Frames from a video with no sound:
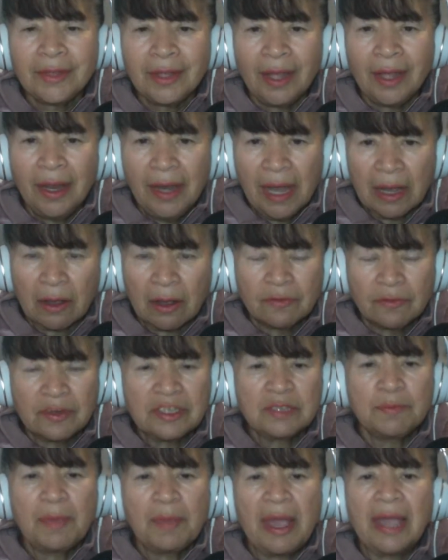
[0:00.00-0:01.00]
lack of
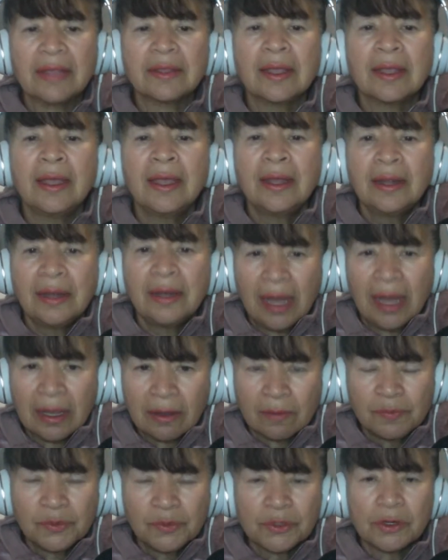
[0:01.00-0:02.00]
respect, lack
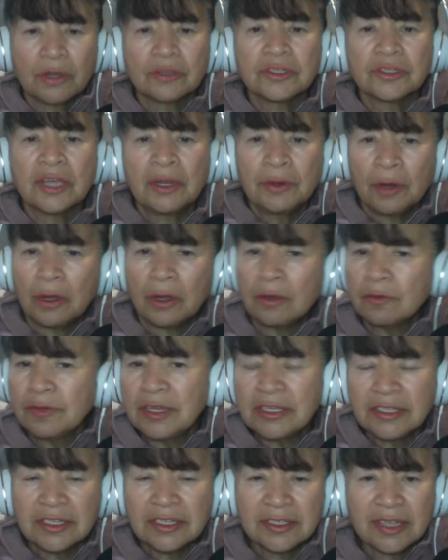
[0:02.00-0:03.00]
of trust, and all of
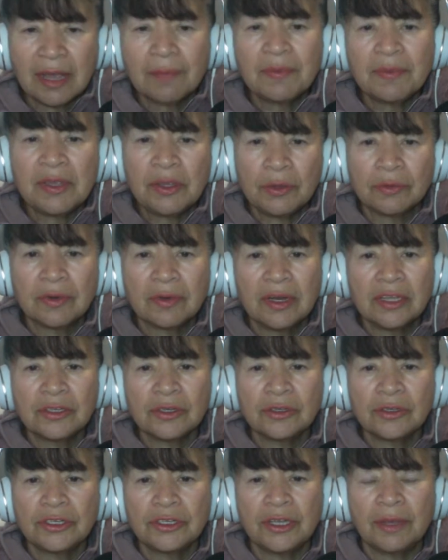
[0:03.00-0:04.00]
this stuff in your
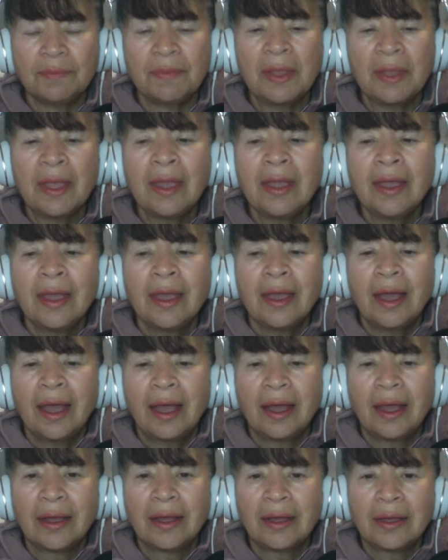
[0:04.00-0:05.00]
relationship,
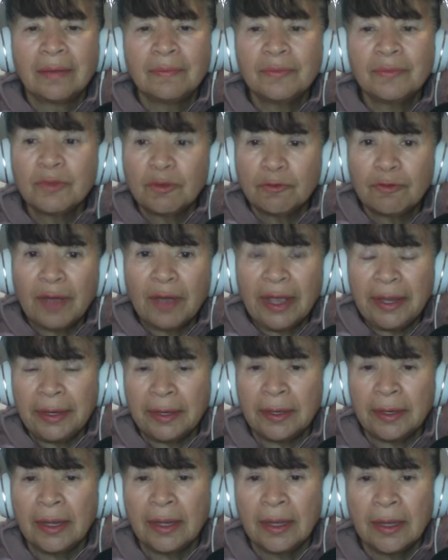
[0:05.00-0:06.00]
to
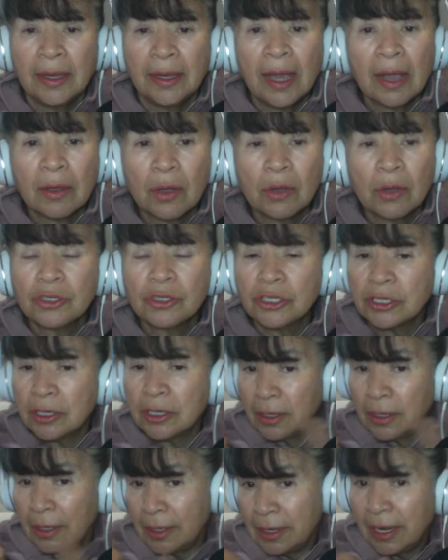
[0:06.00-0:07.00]
find a coach
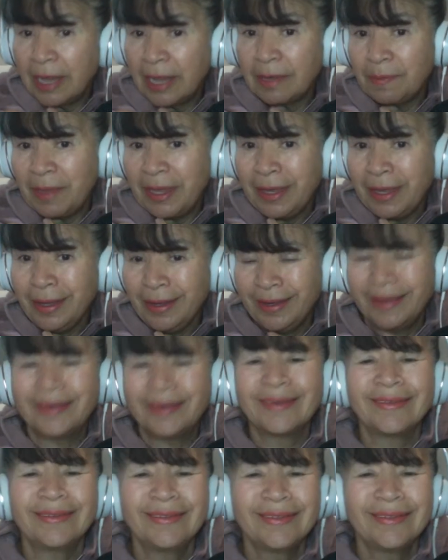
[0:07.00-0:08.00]
like me
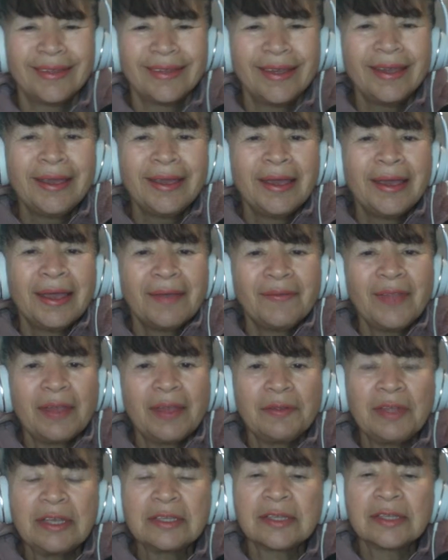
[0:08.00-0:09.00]

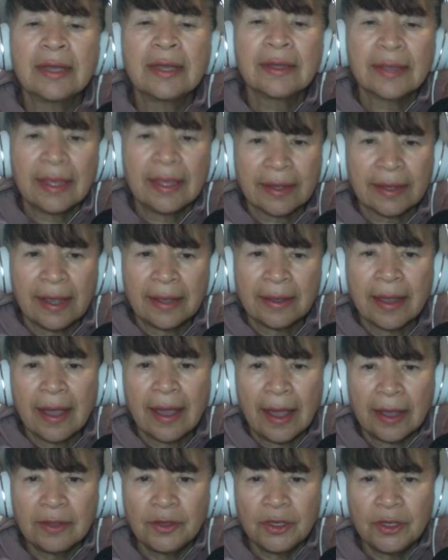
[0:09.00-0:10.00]
that can
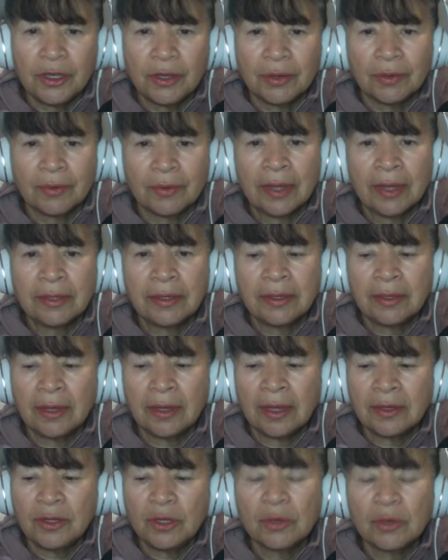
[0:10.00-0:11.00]
guide you,
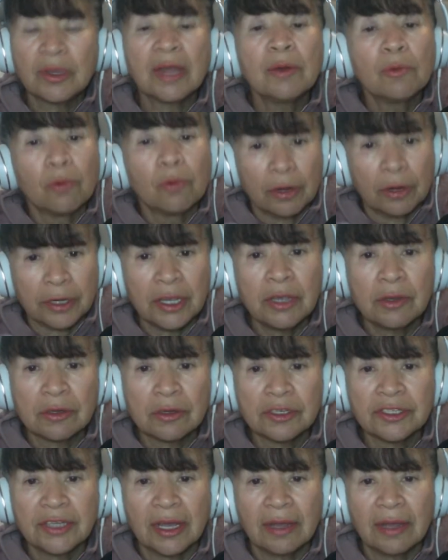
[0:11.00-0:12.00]
and you can work in
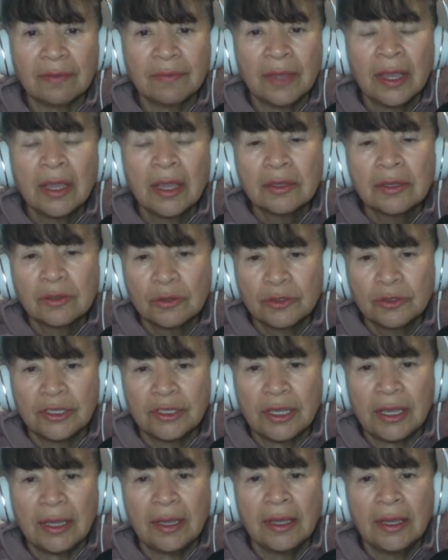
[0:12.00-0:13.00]
yourself to
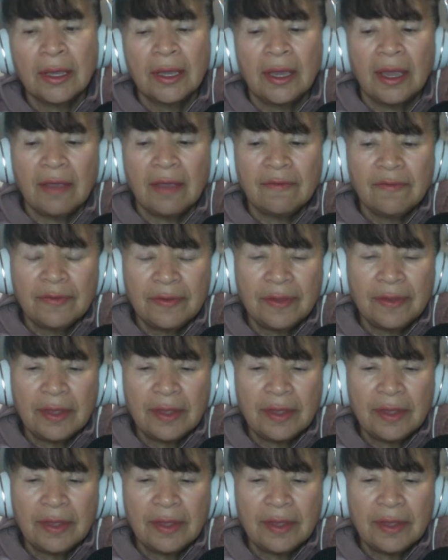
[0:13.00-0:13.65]
see if